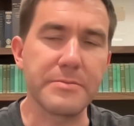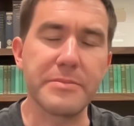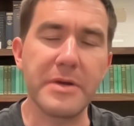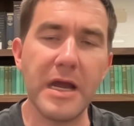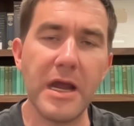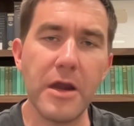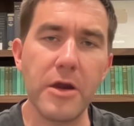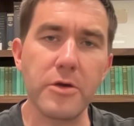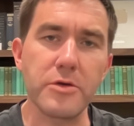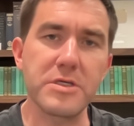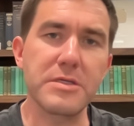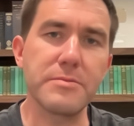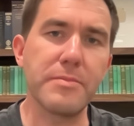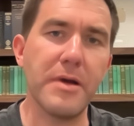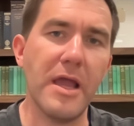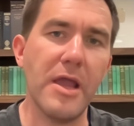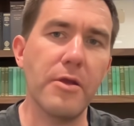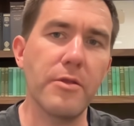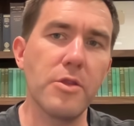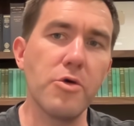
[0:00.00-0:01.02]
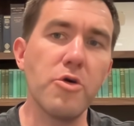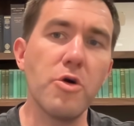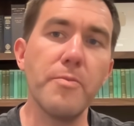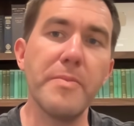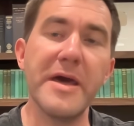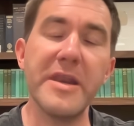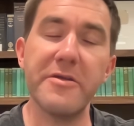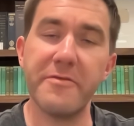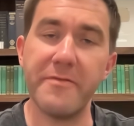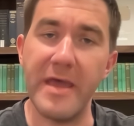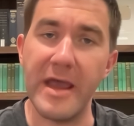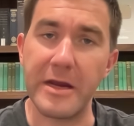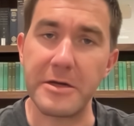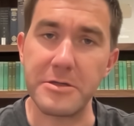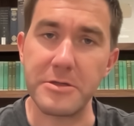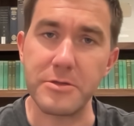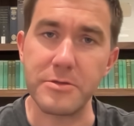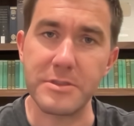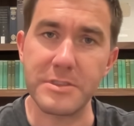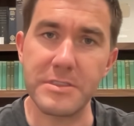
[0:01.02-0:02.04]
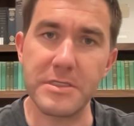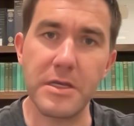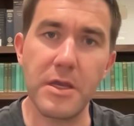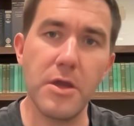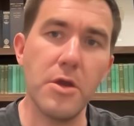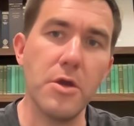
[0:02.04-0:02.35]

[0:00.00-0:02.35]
part, by local benefactors,